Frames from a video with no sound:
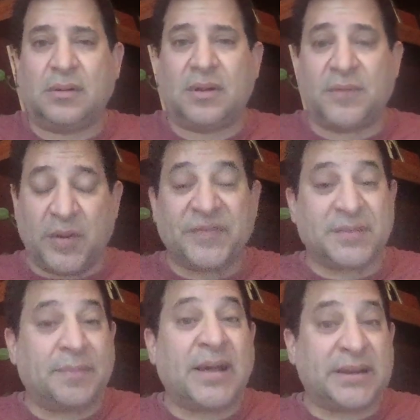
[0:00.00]
If you have
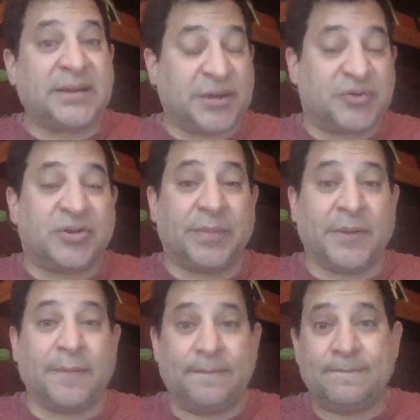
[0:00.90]
some money to
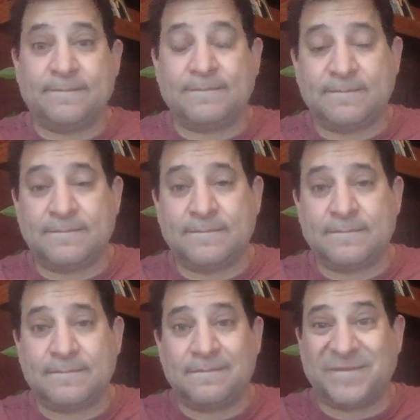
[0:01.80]
contribute,
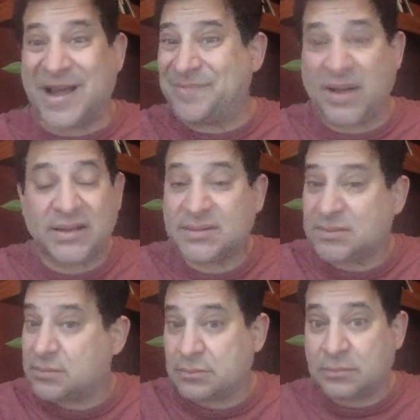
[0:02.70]

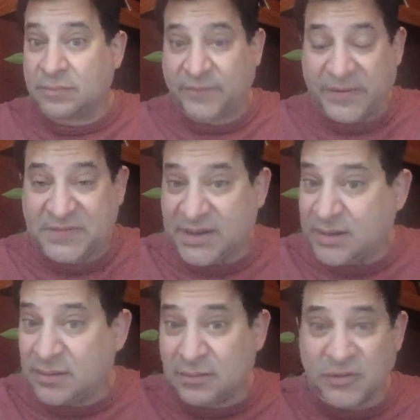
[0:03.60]
$5,
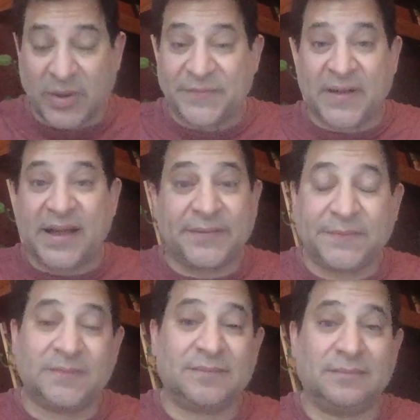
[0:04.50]
15,
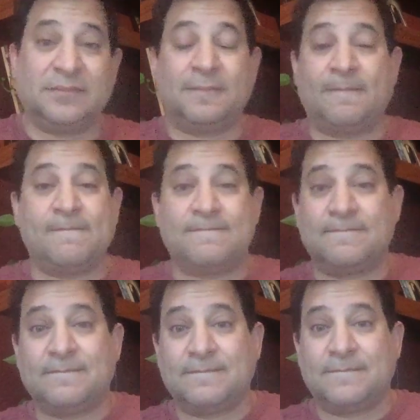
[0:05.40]
25,
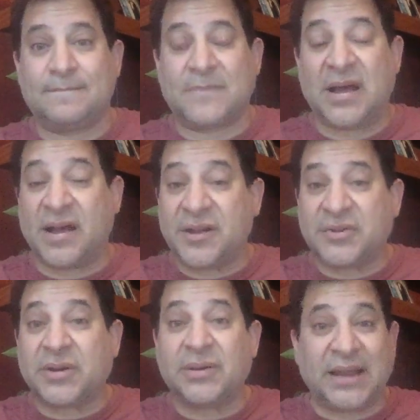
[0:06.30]

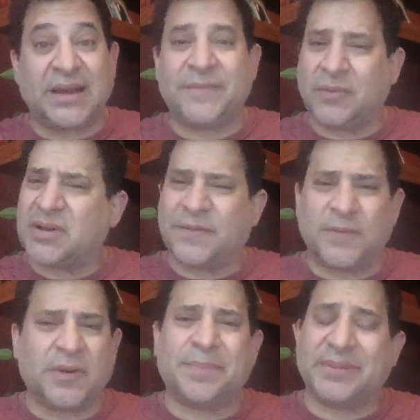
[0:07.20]
100, and if you could
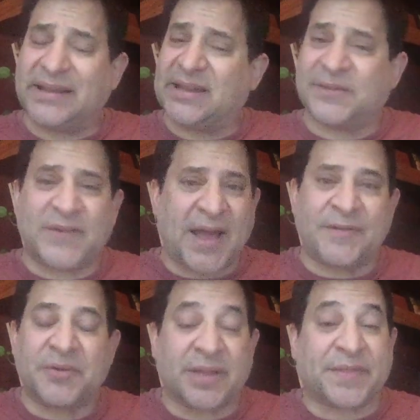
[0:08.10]
afford it, please,
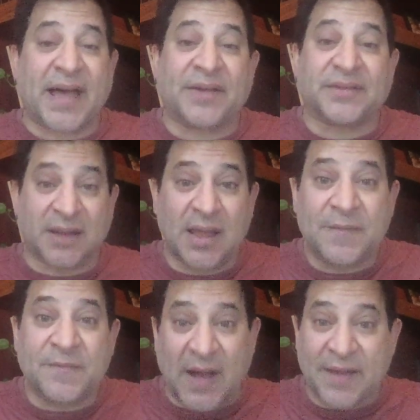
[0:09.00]
500, 1,000,
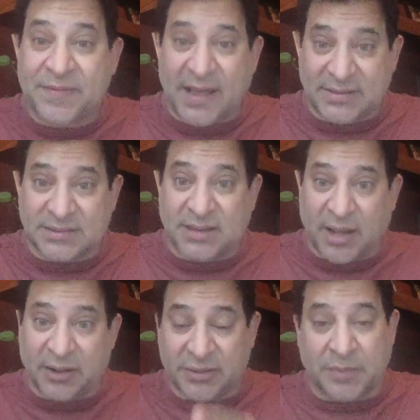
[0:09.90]

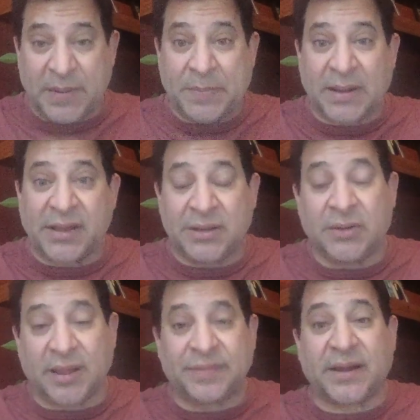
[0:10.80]
$5,000. There are people out
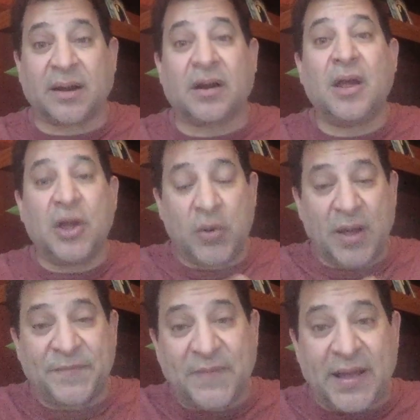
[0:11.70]
there who
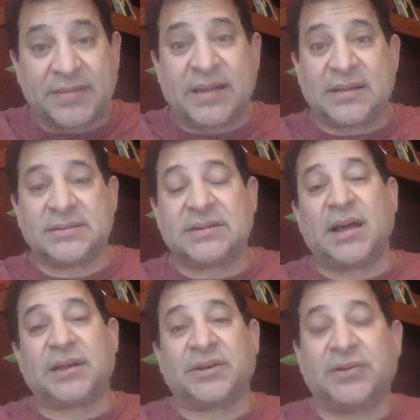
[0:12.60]
have
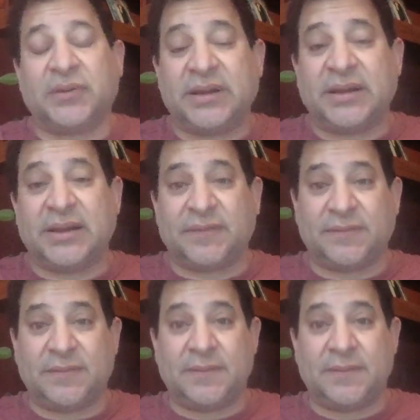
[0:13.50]
$5,000 you can give.